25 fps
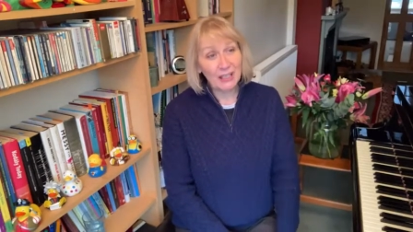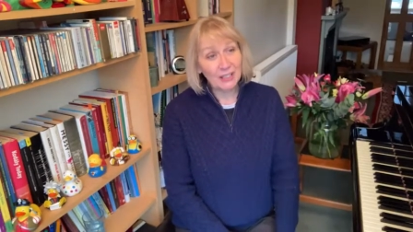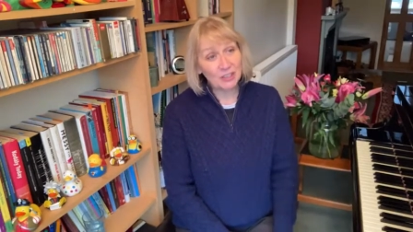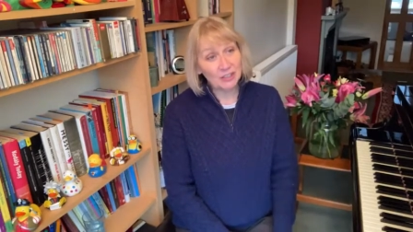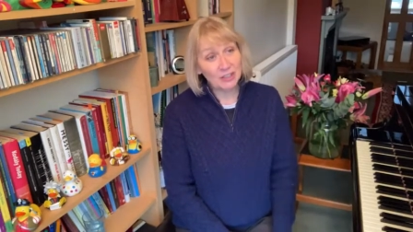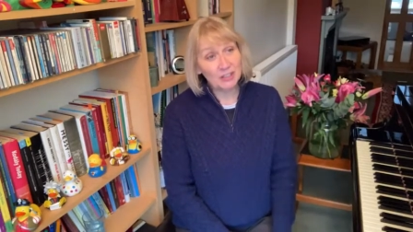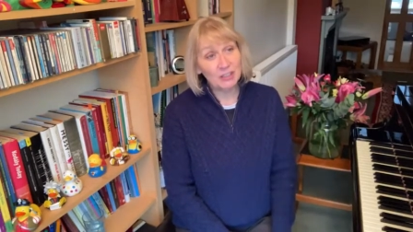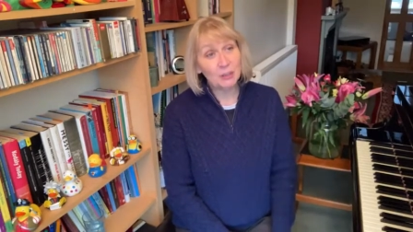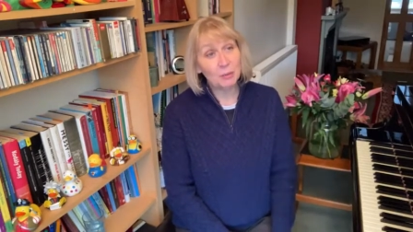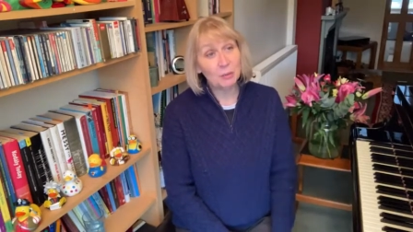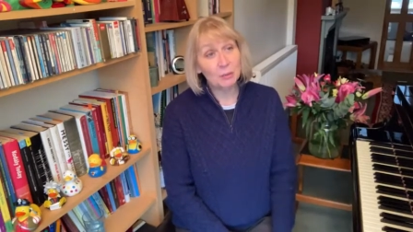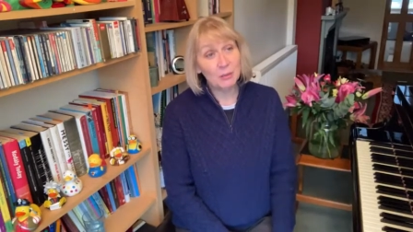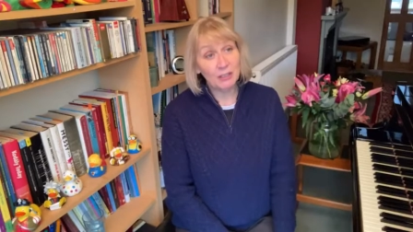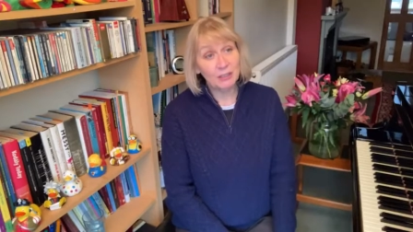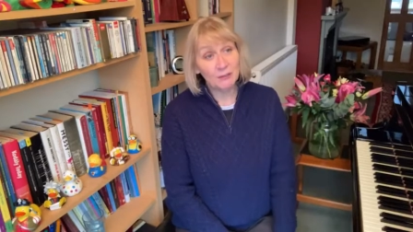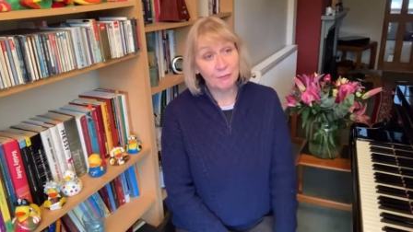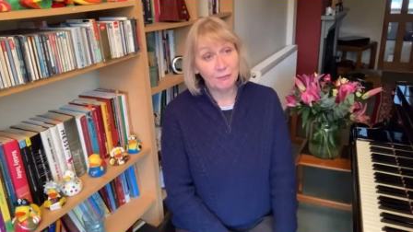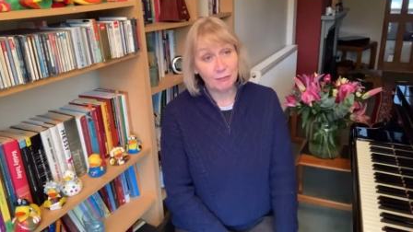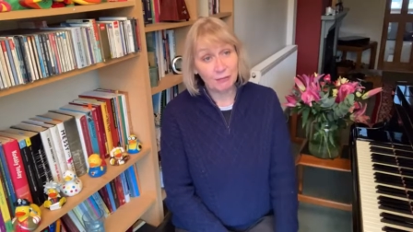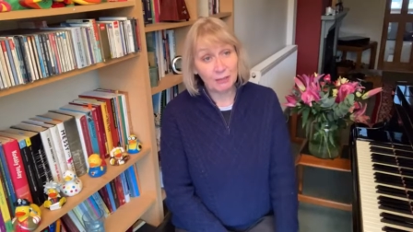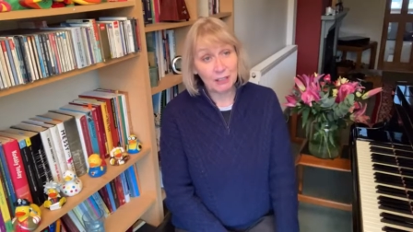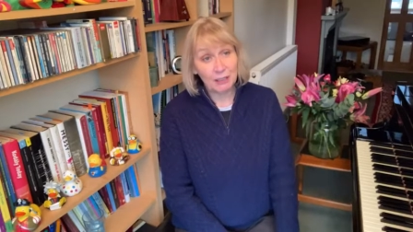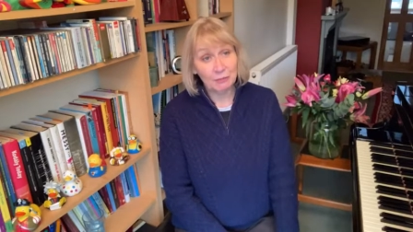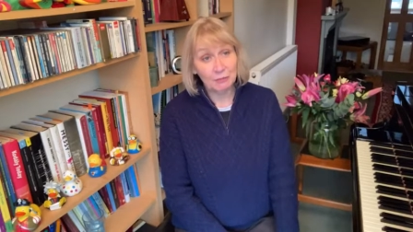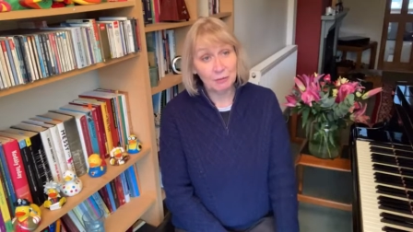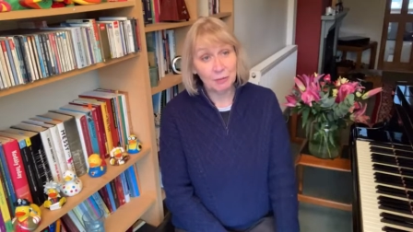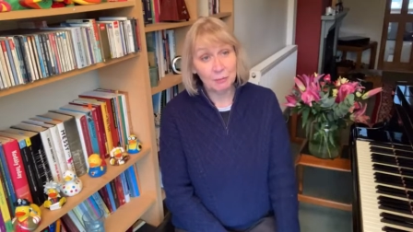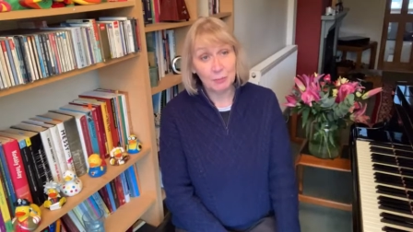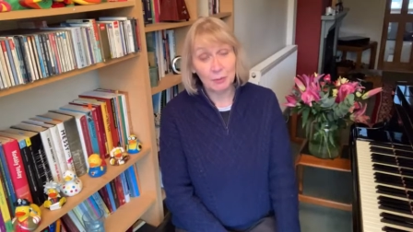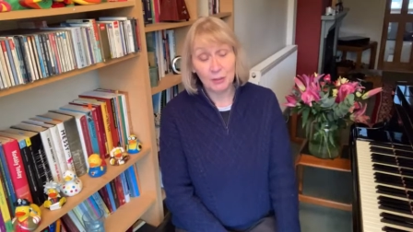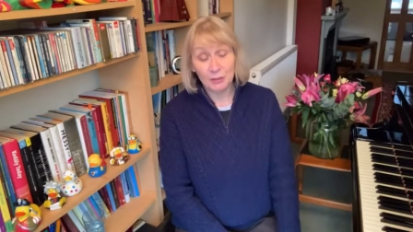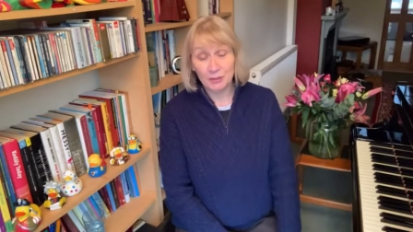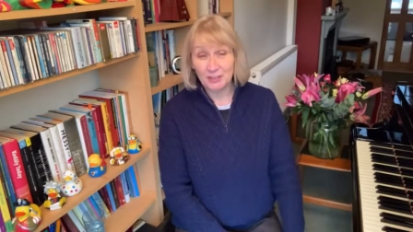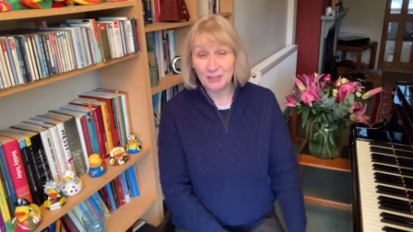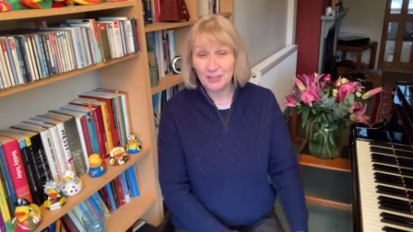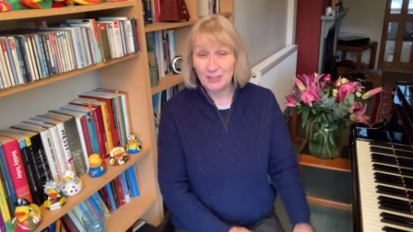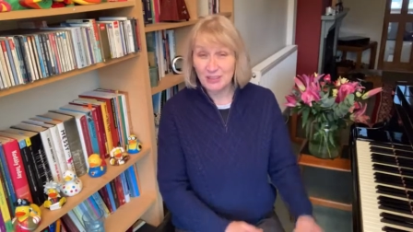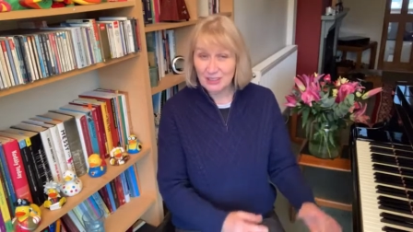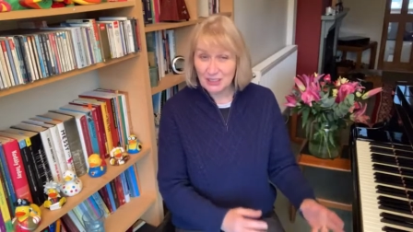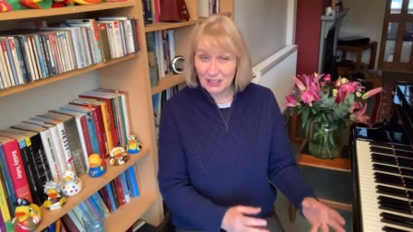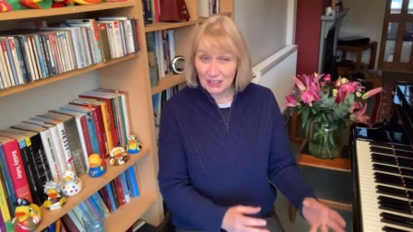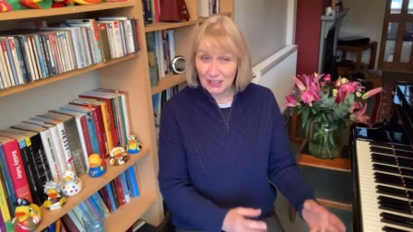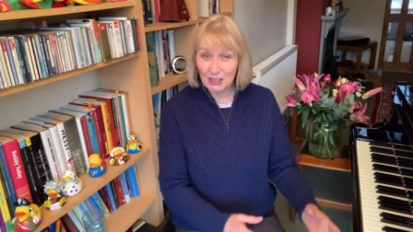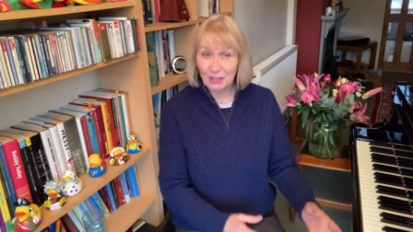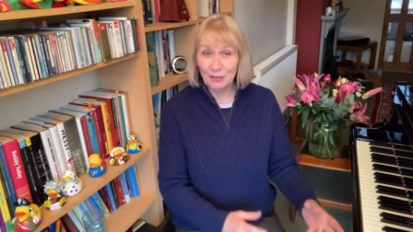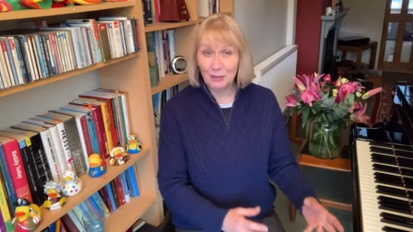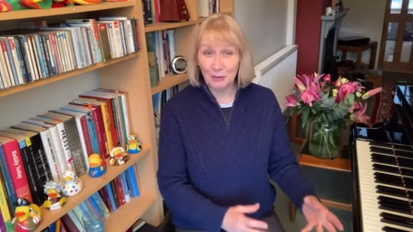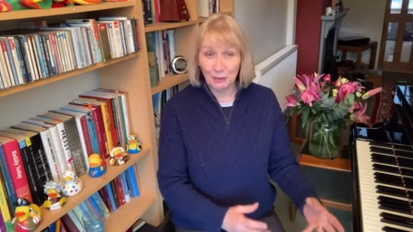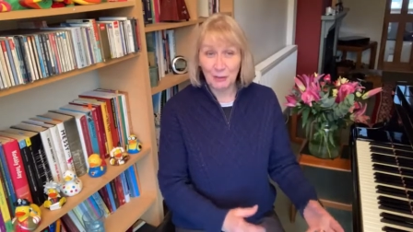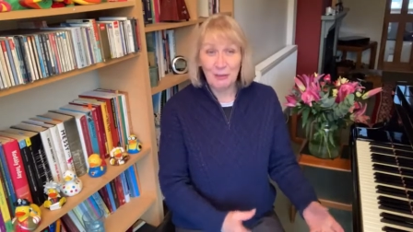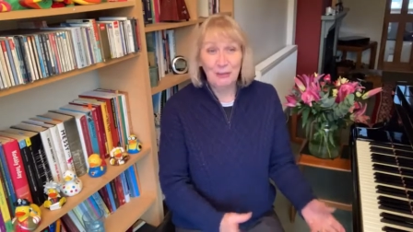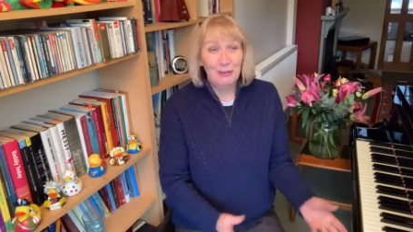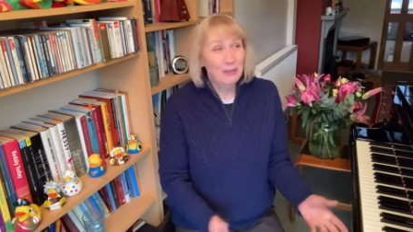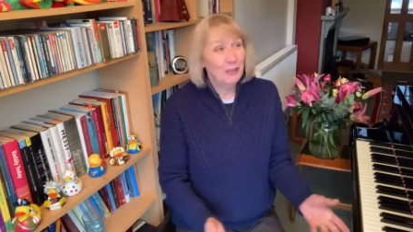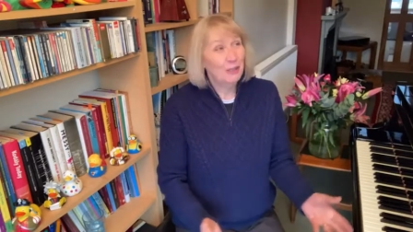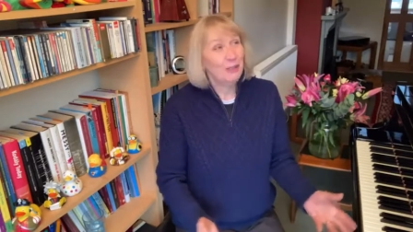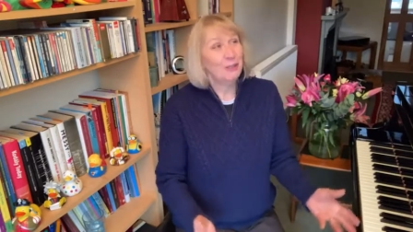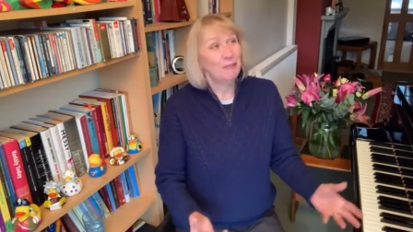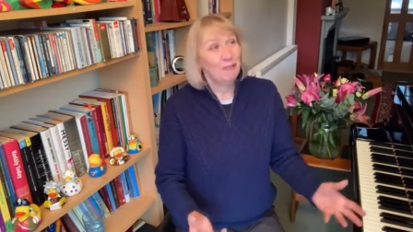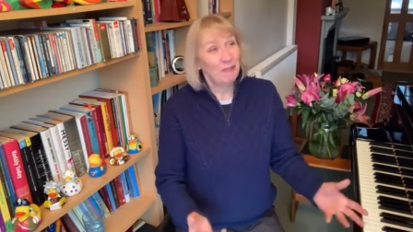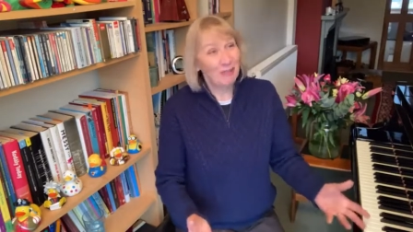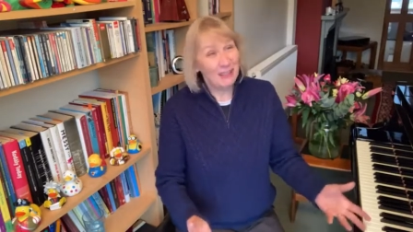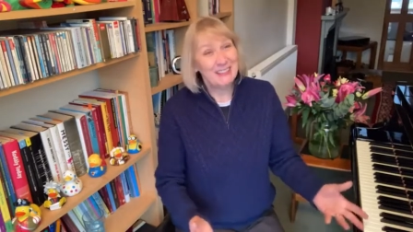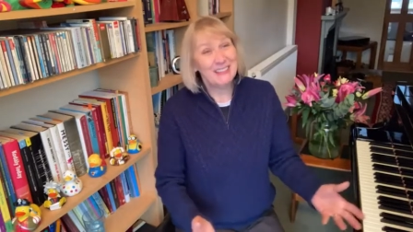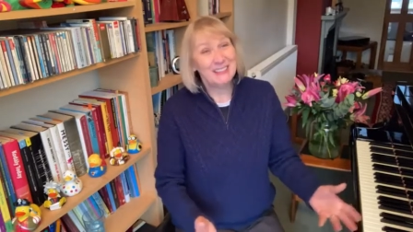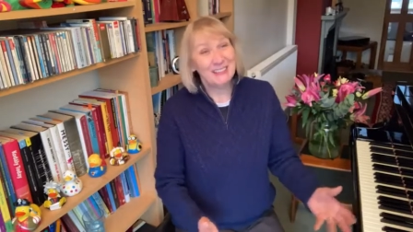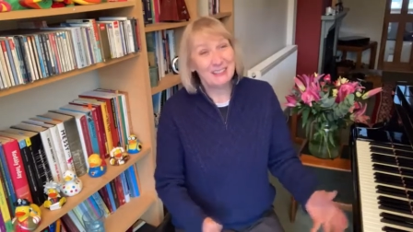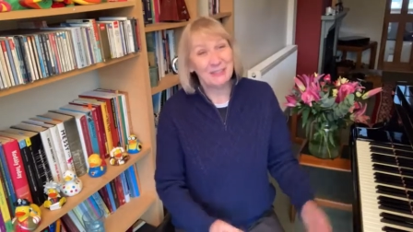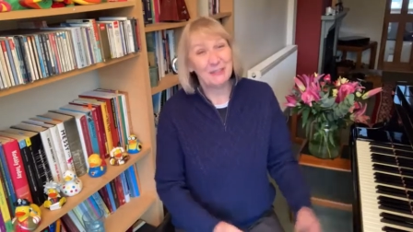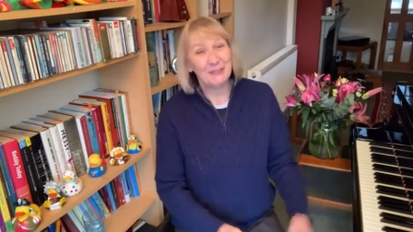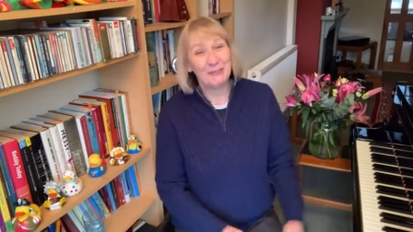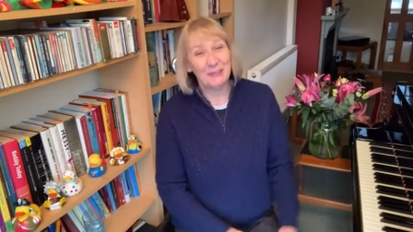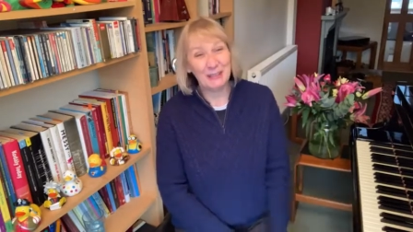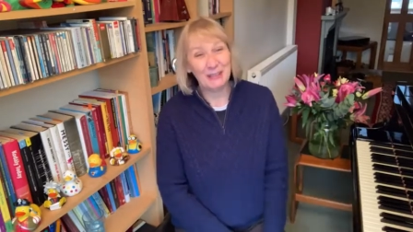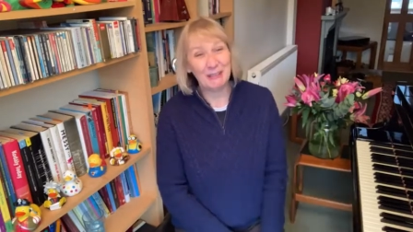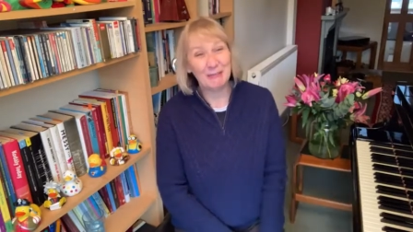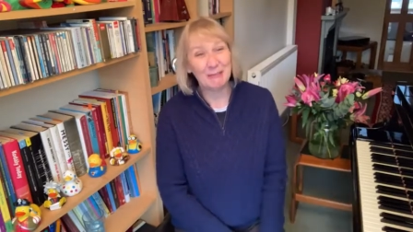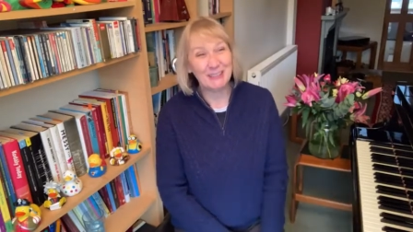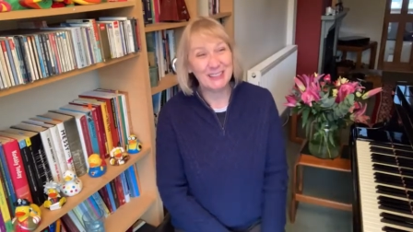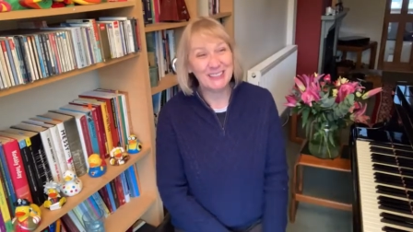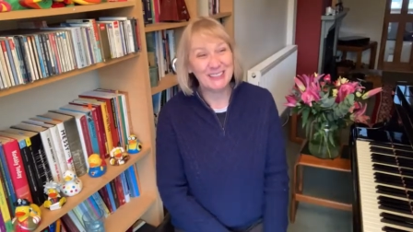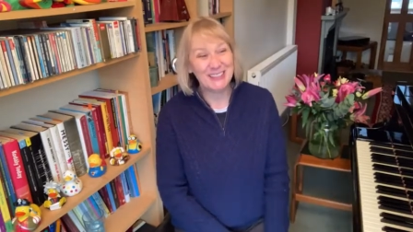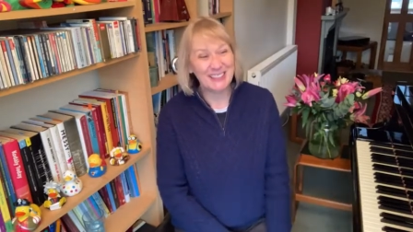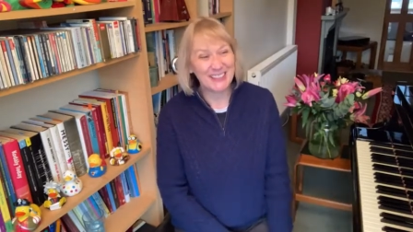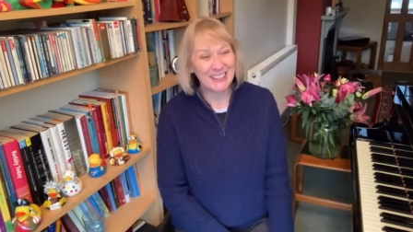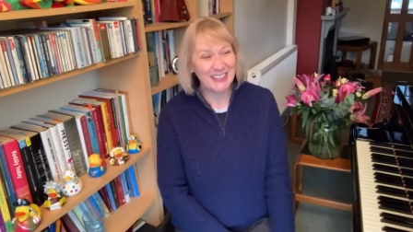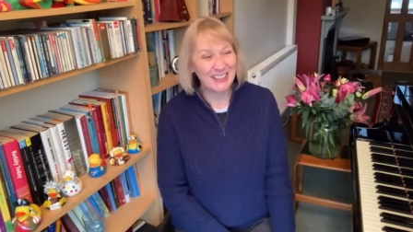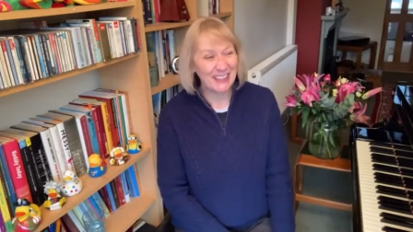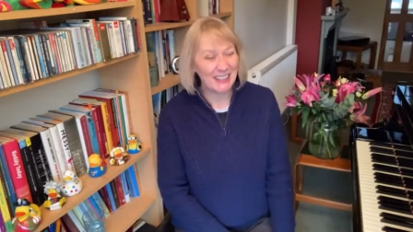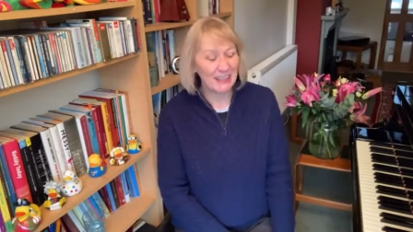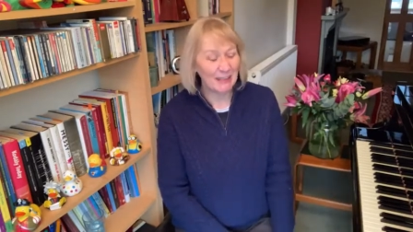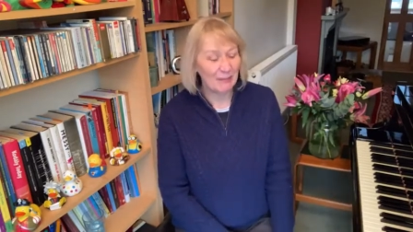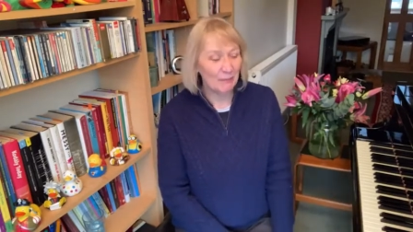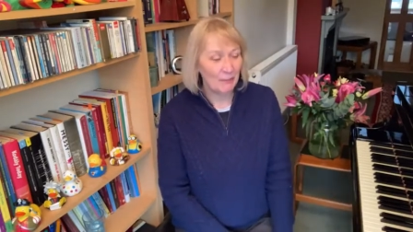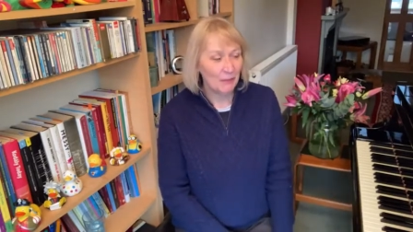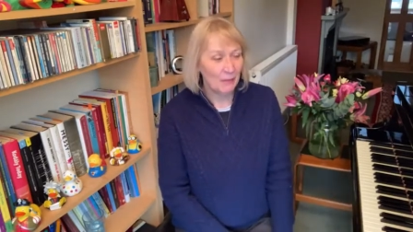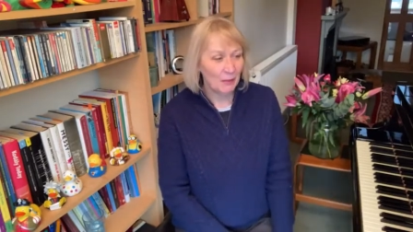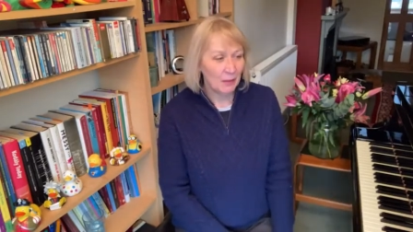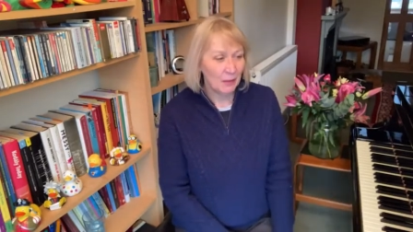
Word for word: actually quite frowned upon until relatively recently.